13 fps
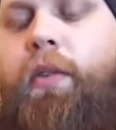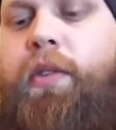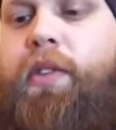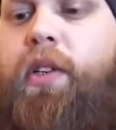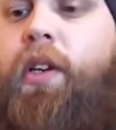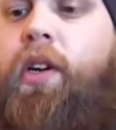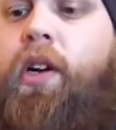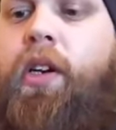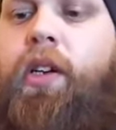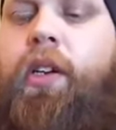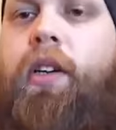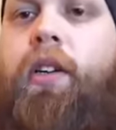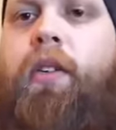We'll turn it
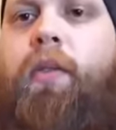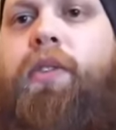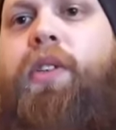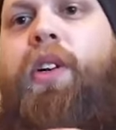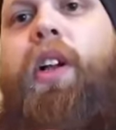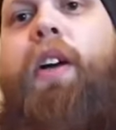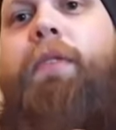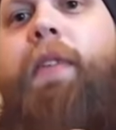on. We'll turn it off.